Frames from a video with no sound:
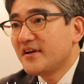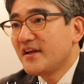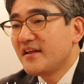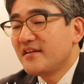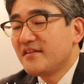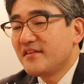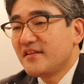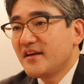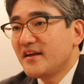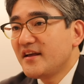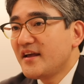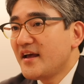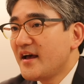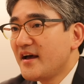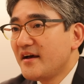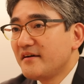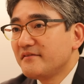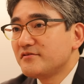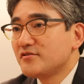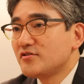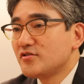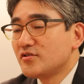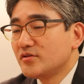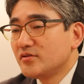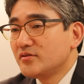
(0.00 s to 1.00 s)
and they
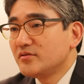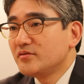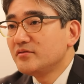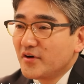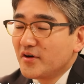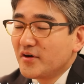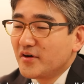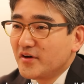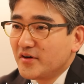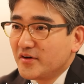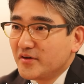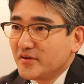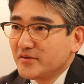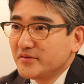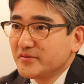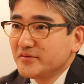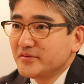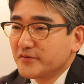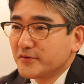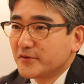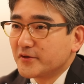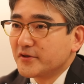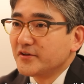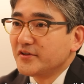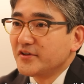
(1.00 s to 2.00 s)
have to call
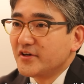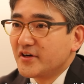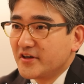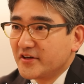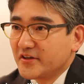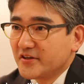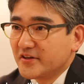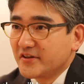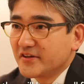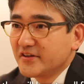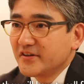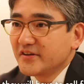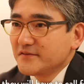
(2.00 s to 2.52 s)
for a lawyer.